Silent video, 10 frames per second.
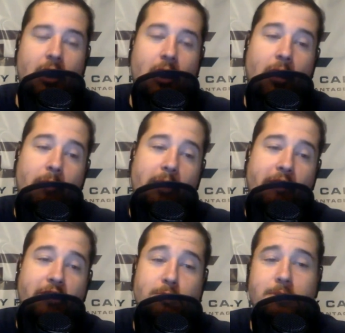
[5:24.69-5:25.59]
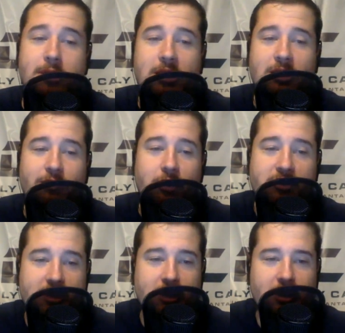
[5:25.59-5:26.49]
Um, love his position
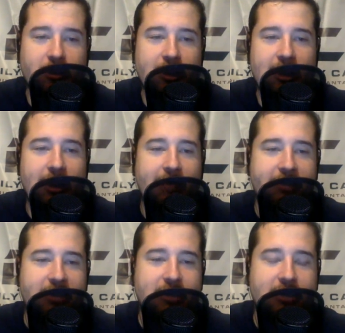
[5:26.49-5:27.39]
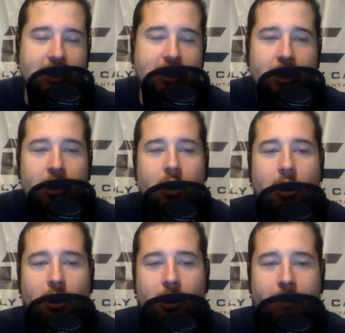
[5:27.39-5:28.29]
versatility, and obviously
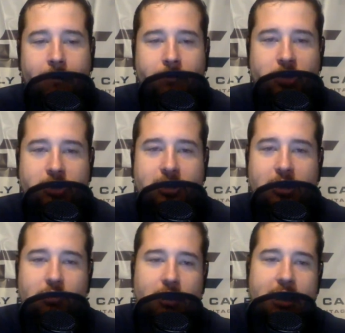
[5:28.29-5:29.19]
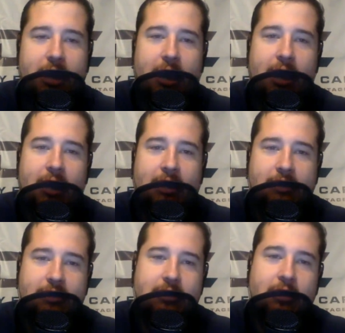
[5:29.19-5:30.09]
um, just at three K
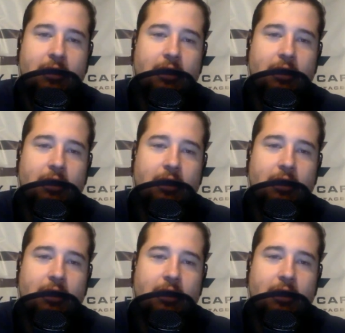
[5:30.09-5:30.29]
against,